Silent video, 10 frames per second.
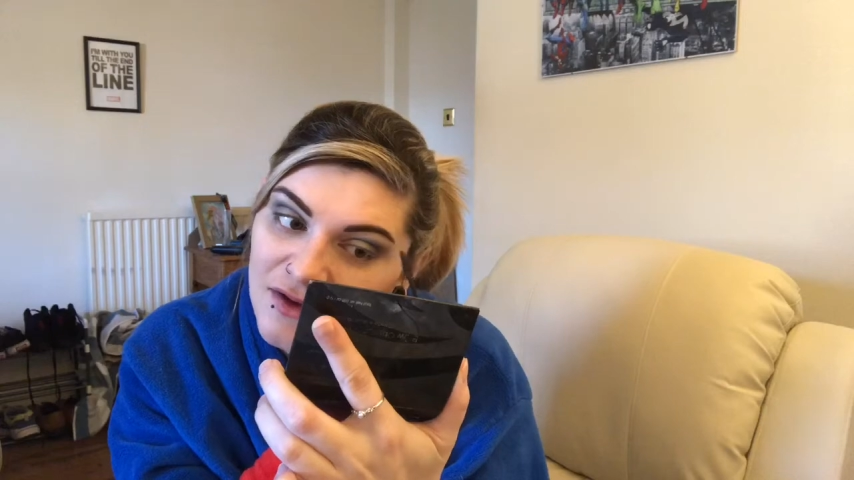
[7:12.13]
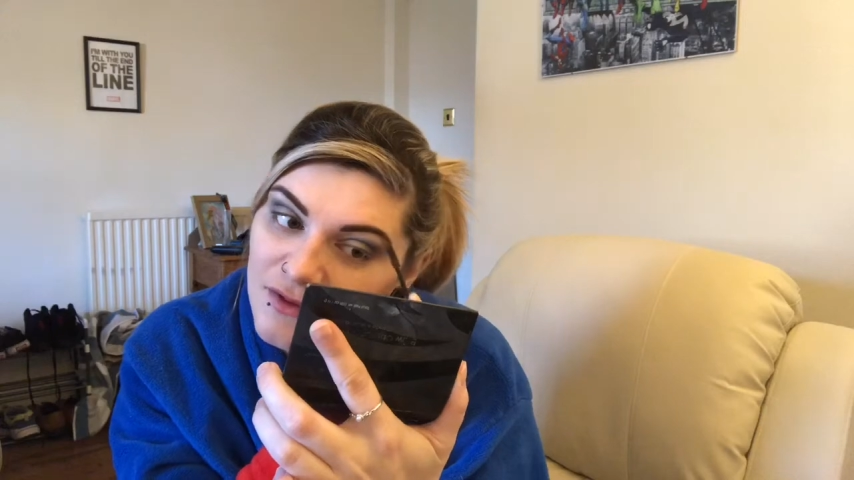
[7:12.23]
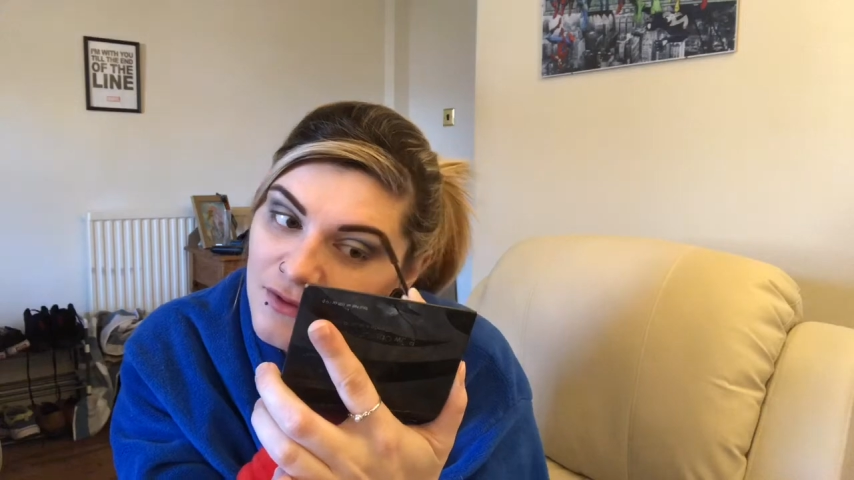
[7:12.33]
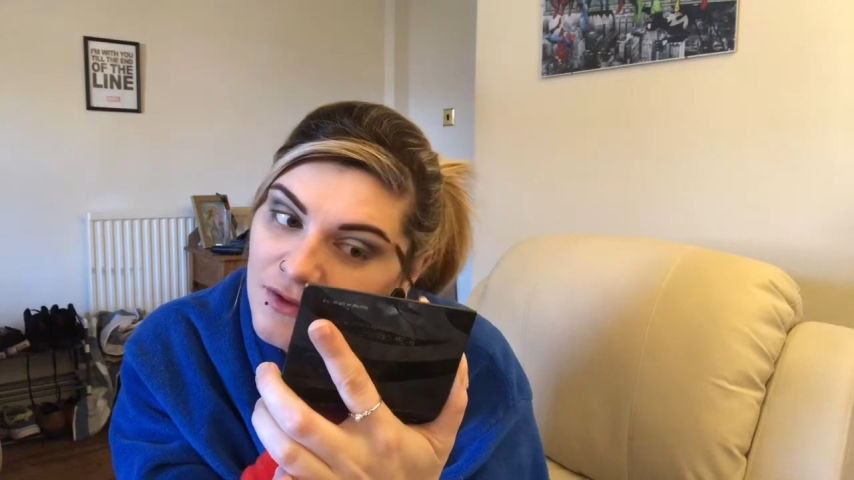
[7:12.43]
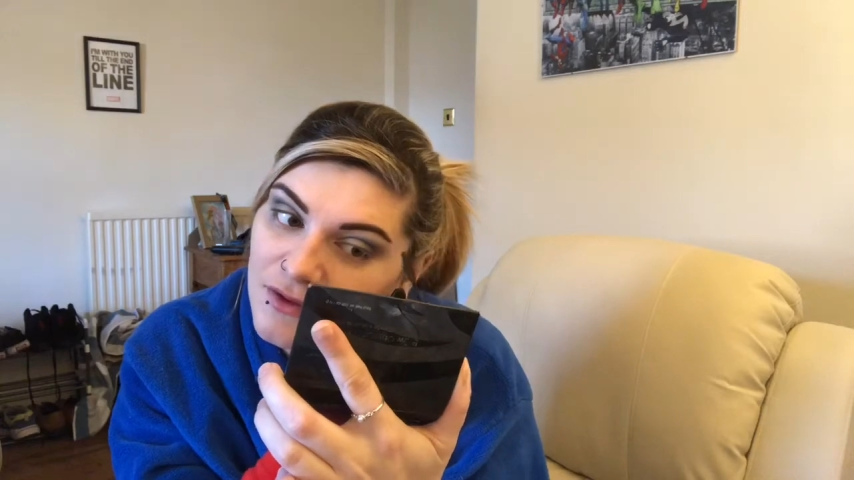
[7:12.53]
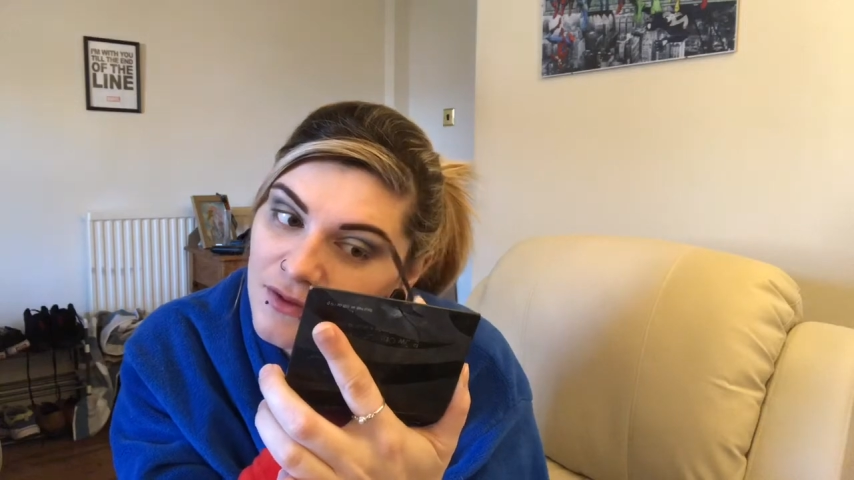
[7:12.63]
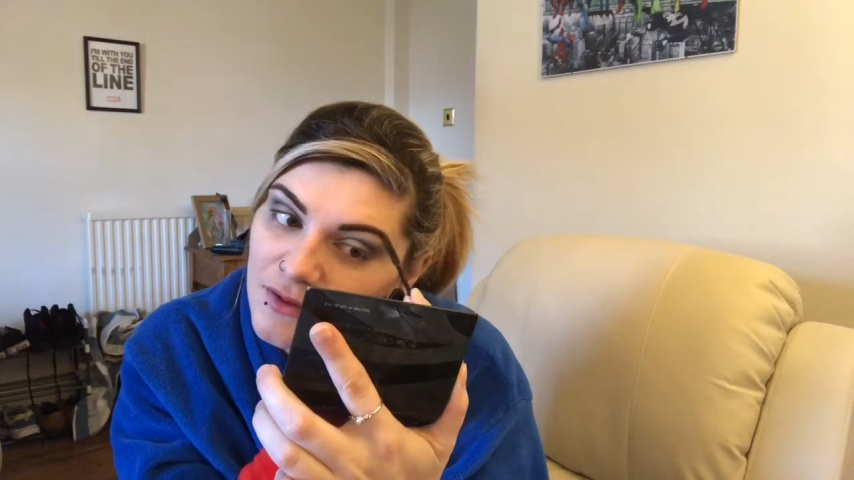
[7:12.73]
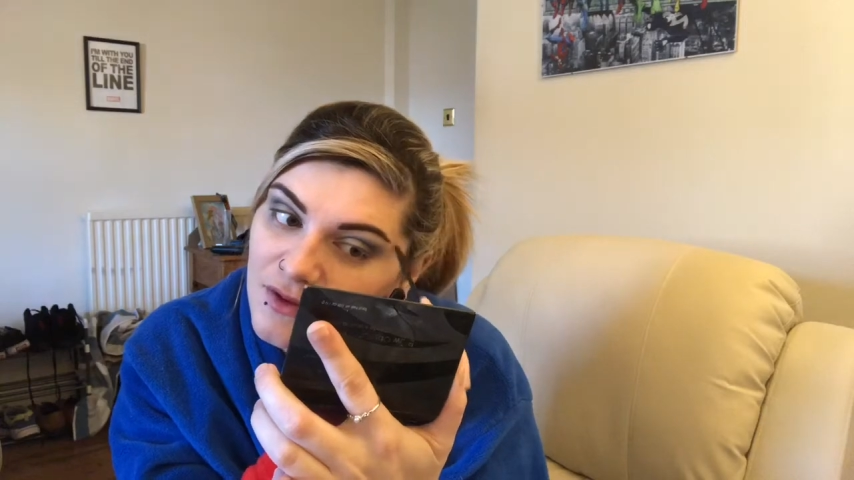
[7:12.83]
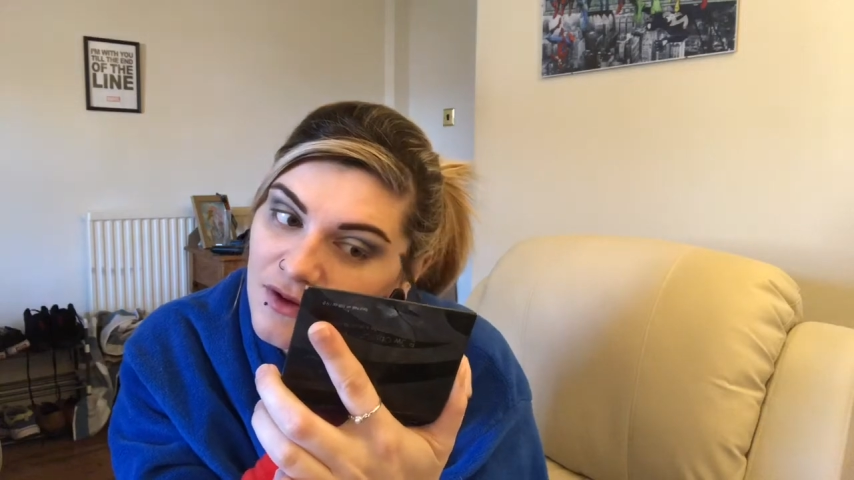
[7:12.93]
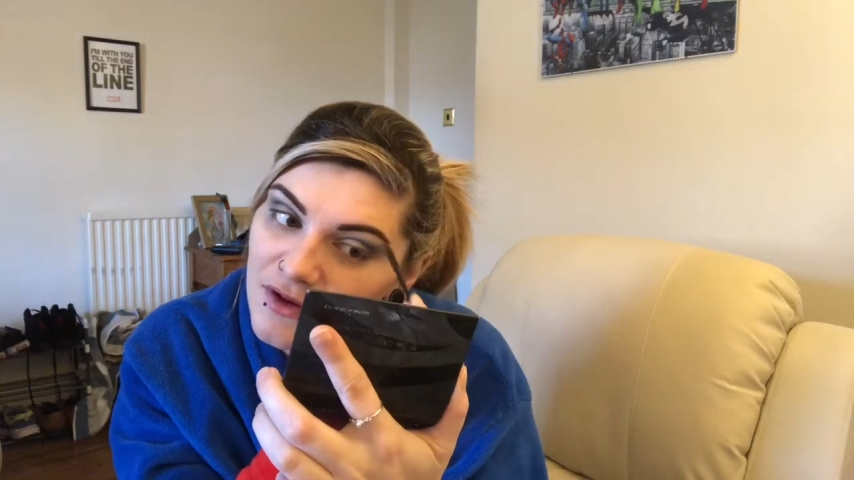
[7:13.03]
through
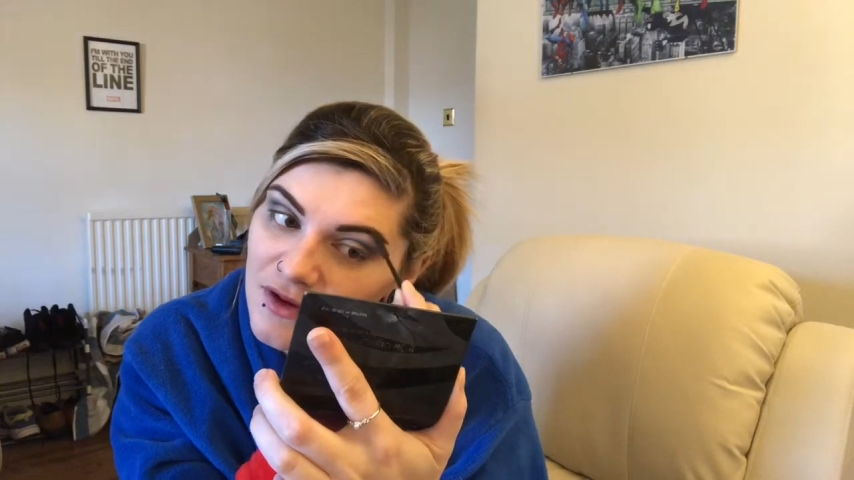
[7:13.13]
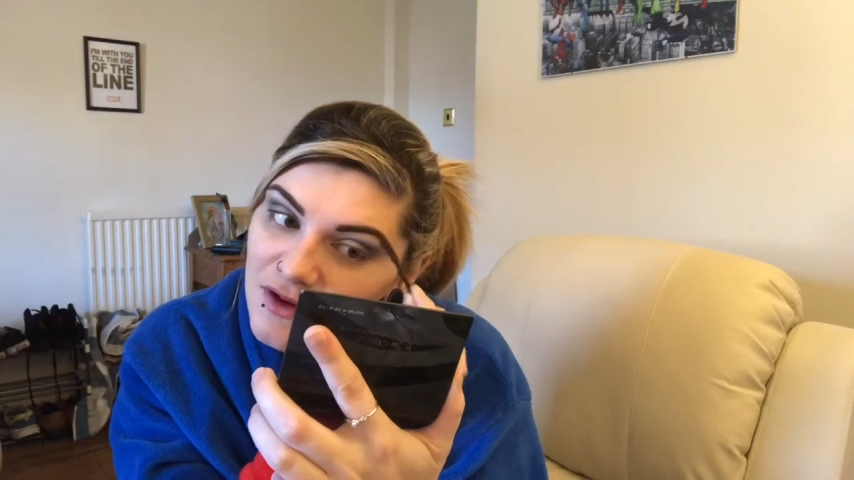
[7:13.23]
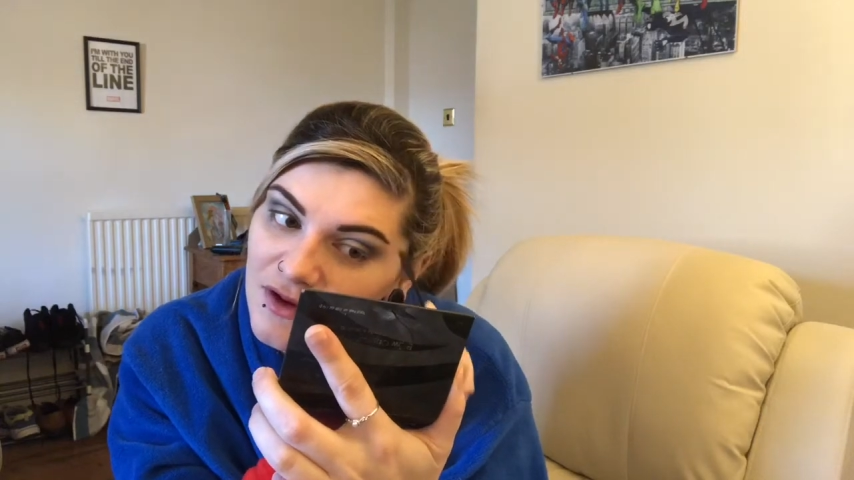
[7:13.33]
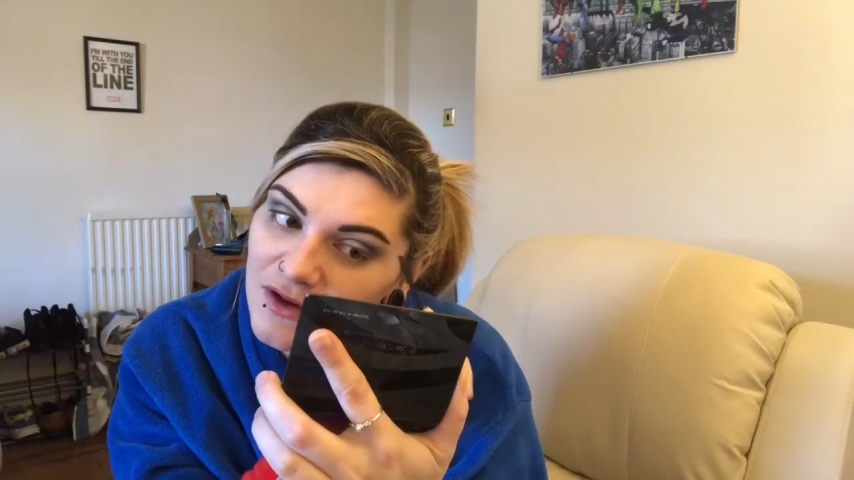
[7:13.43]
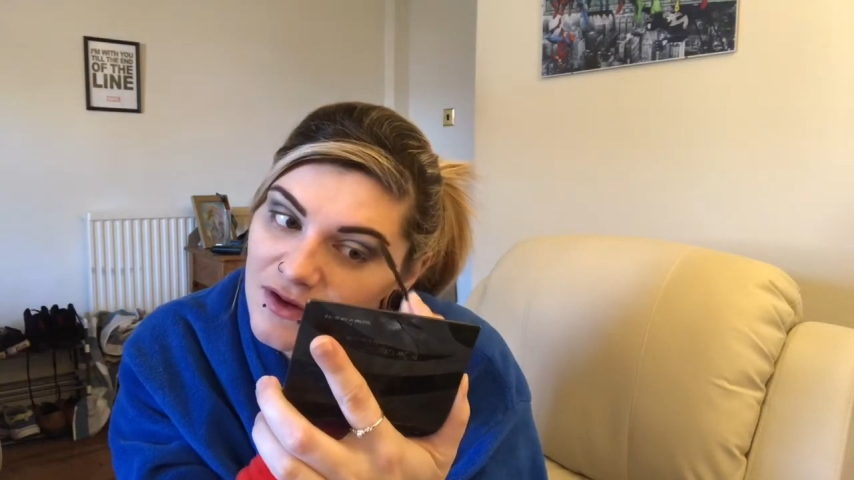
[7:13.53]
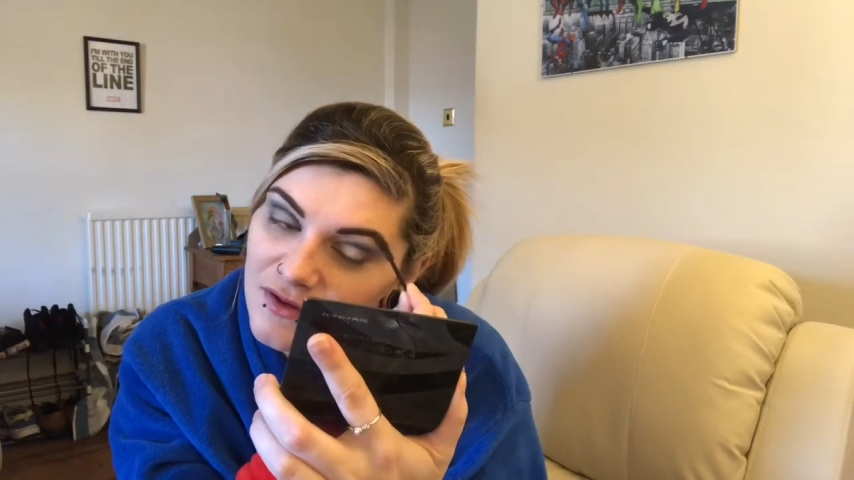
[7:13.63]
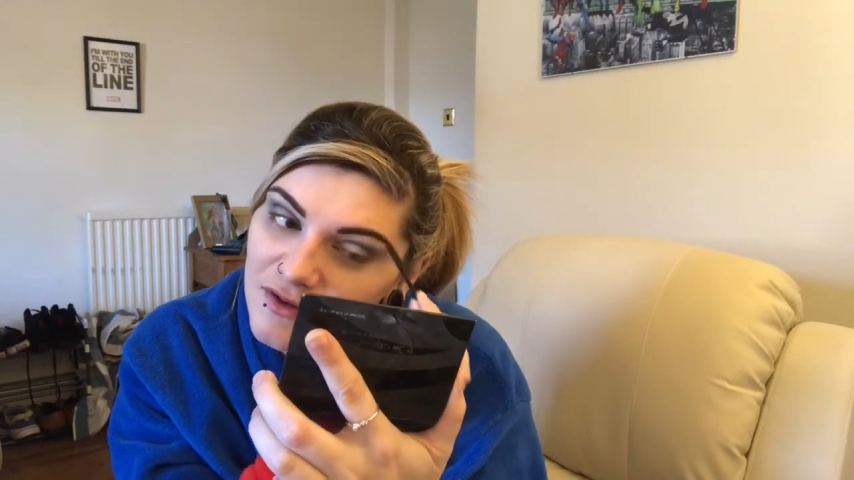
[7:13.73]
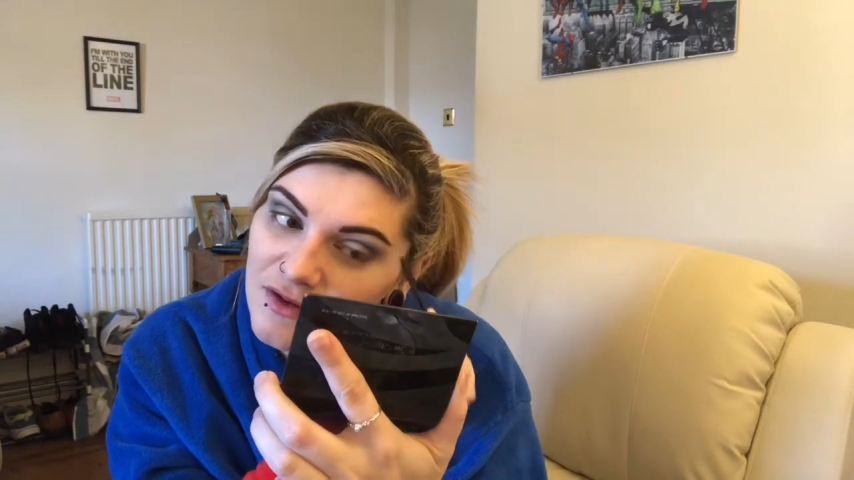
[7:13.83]
and